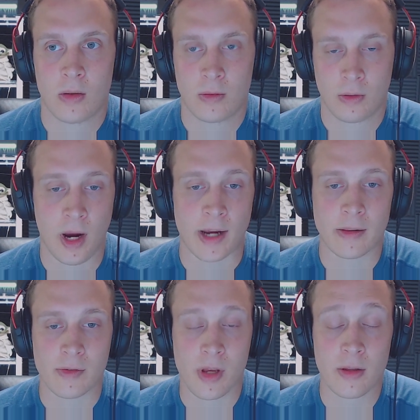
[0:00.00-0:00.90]

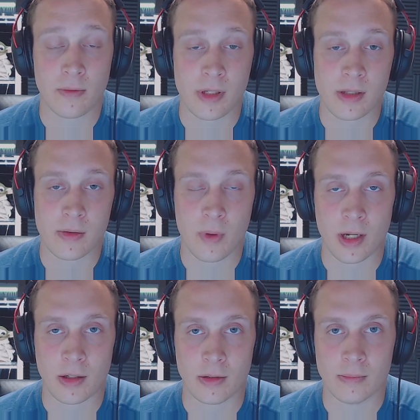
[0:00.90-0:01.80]
Correct. There's other reasons
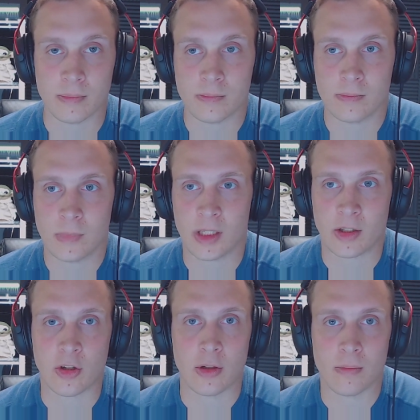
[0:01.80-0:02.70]
why it couldn't
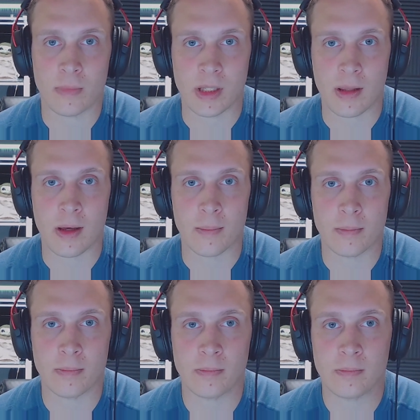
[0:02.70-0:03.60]
be
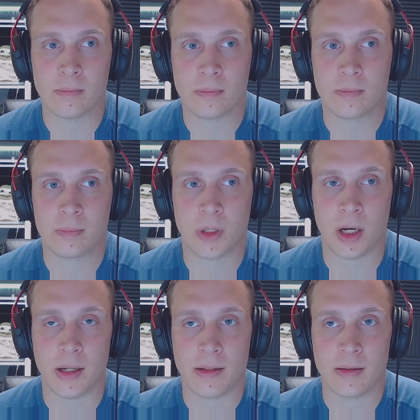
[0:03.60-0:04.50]
them.
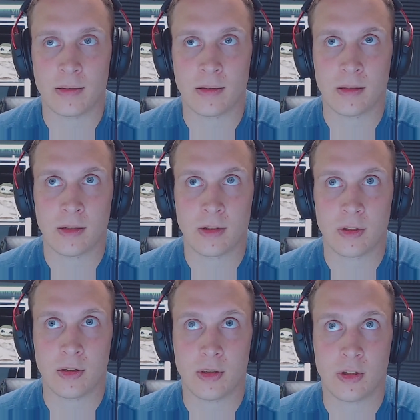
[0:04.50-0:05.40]
But
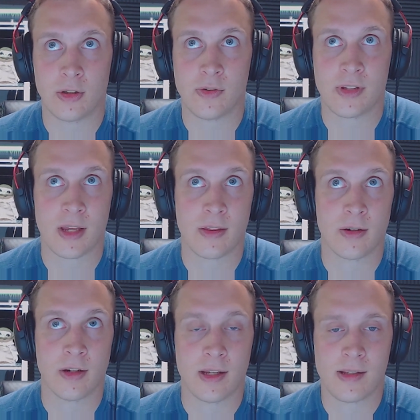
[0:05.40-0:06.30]
you said
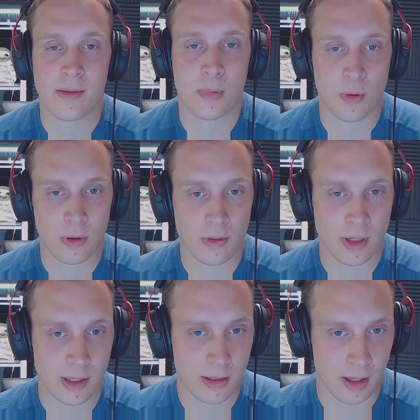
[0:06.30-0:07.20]
there is a portal
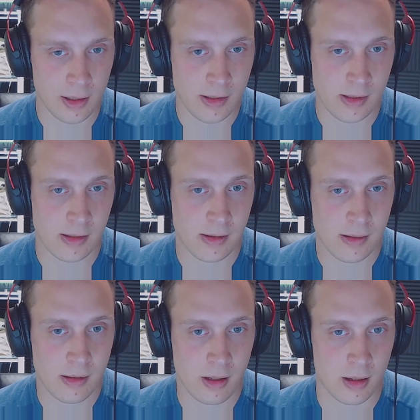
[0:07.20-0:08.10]
that connects
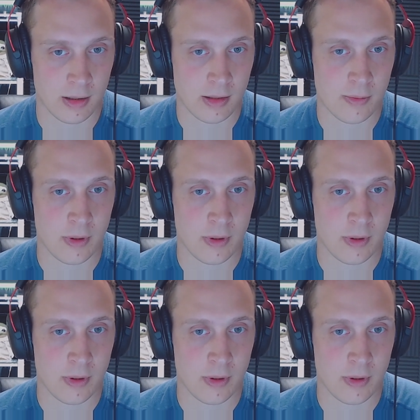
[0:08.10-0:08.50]
Onyx